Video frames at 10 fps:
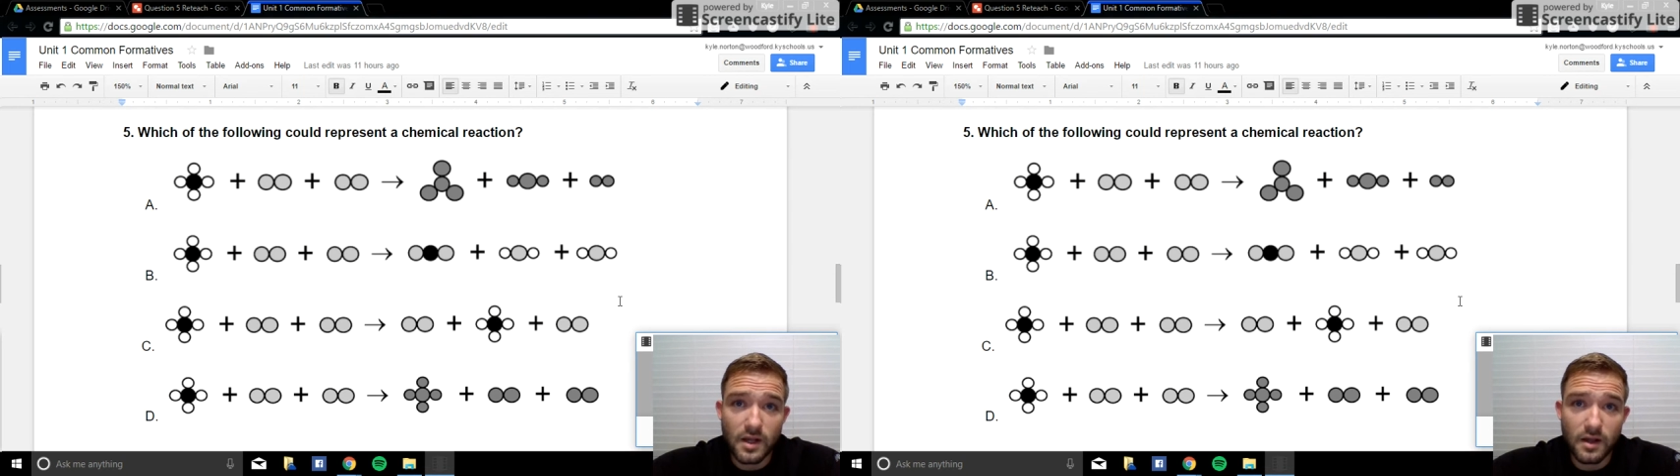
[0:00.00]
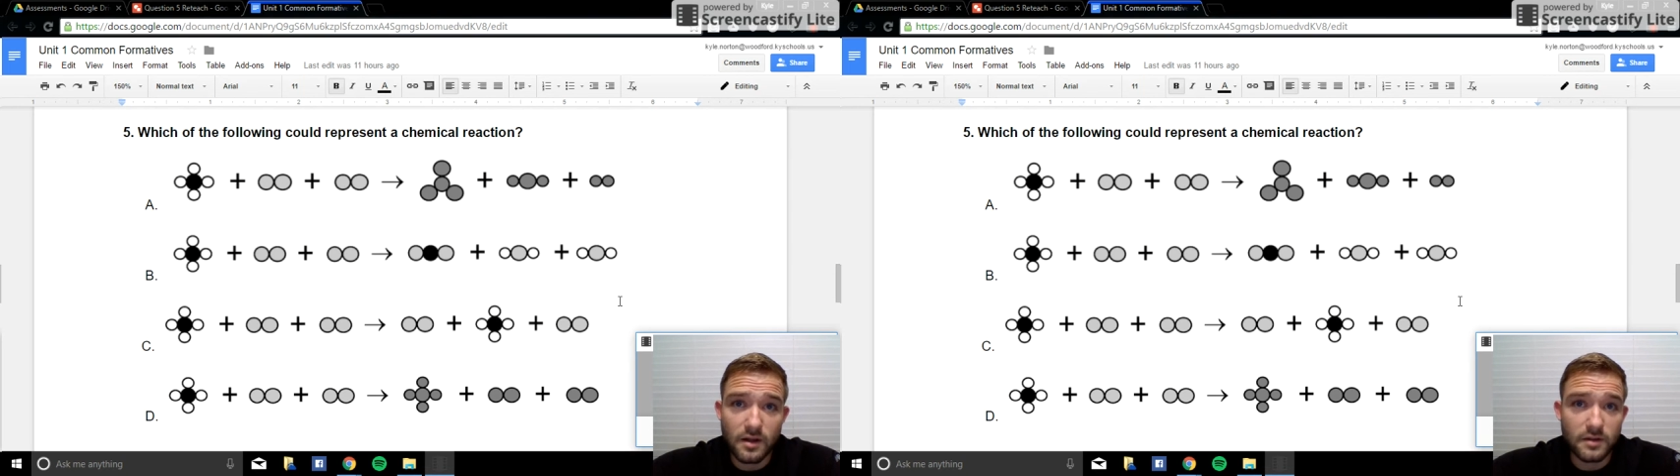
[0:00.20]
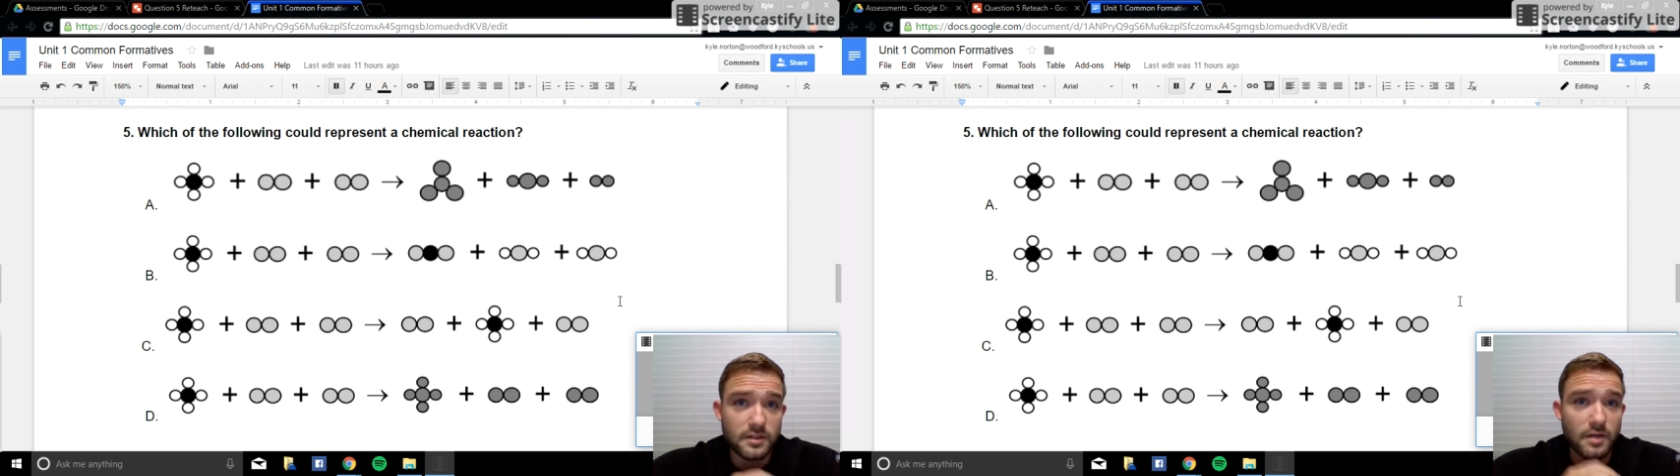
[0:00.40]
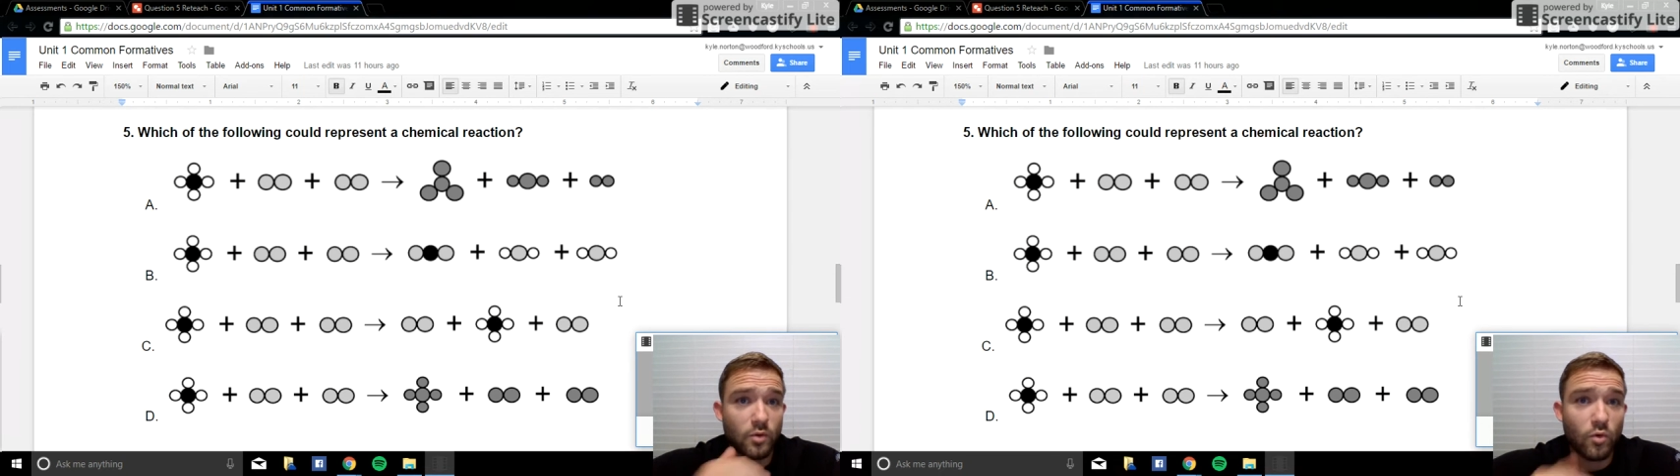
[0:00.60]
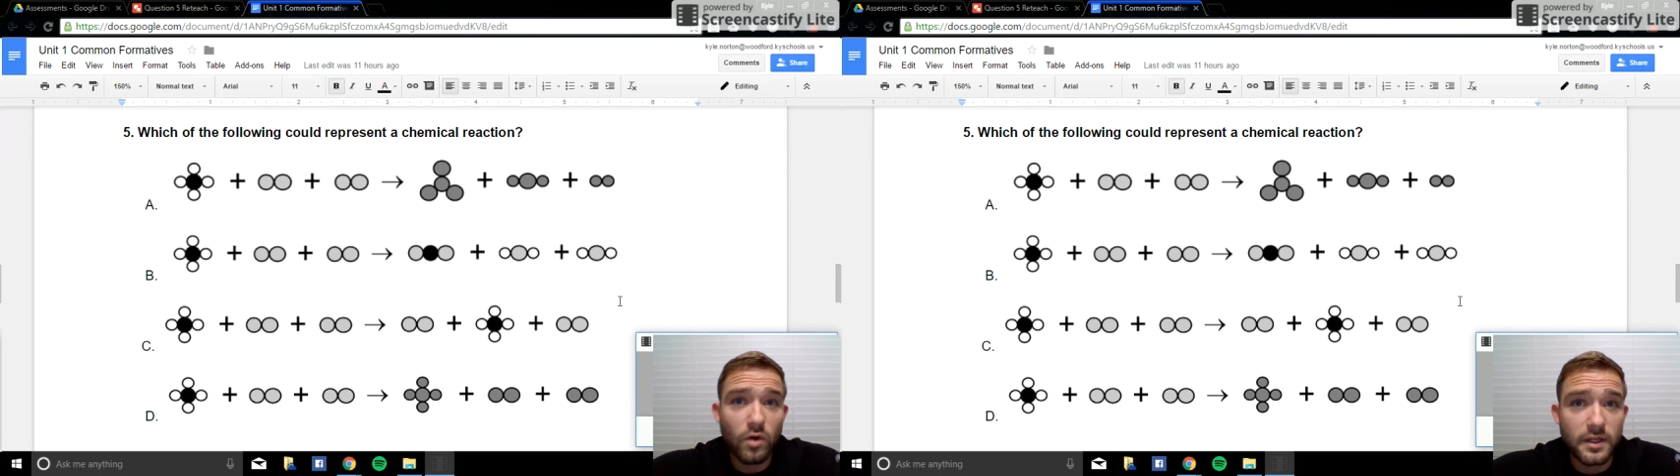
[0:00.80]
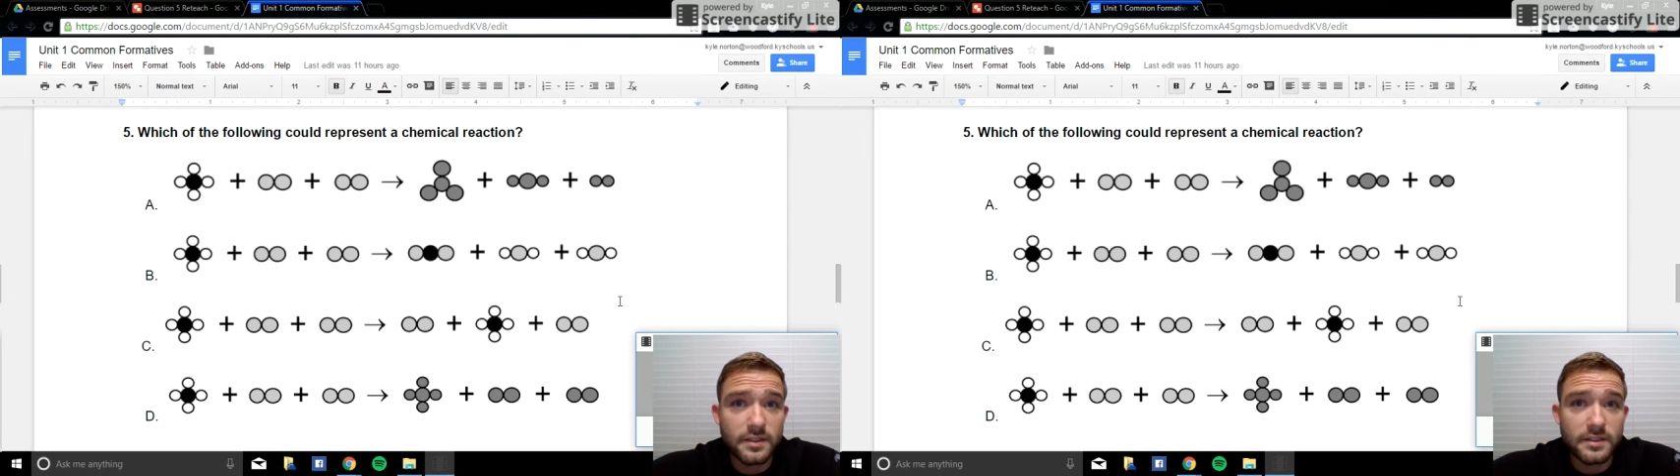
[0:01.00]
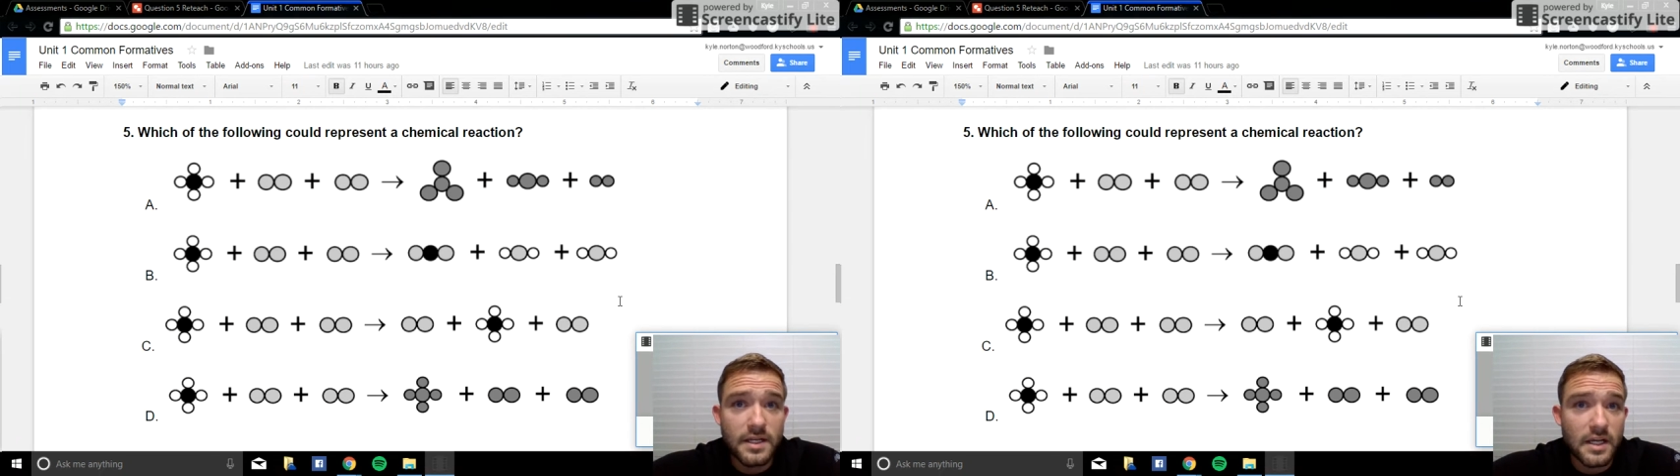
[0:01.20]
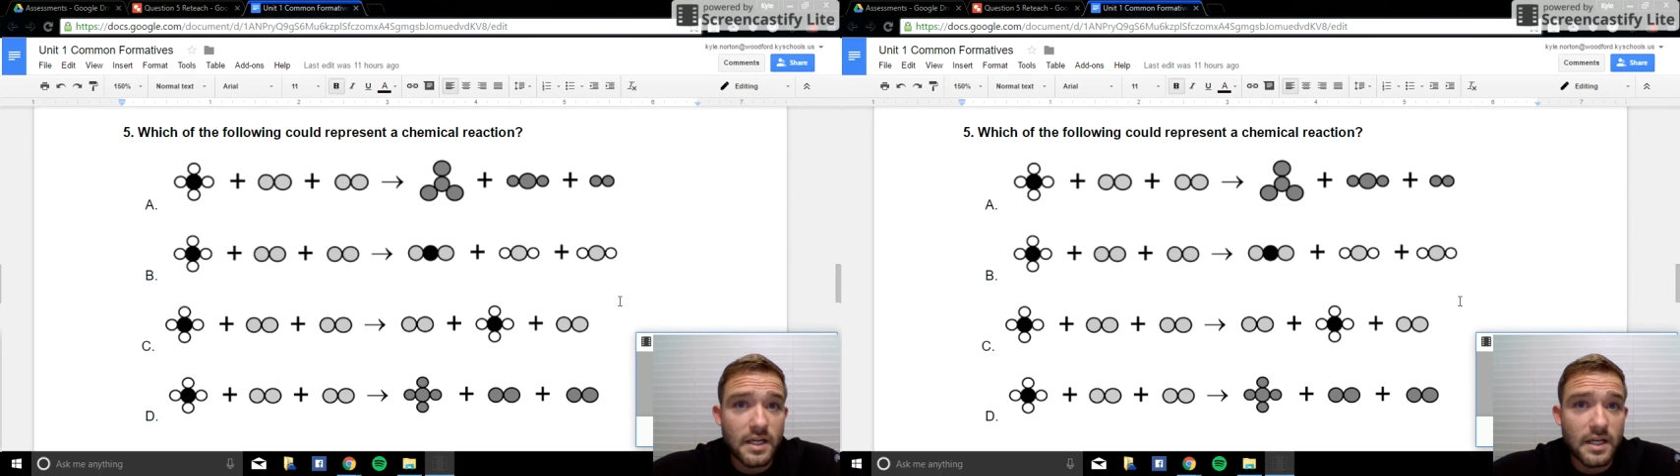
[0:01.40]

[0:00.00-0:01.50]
Number one,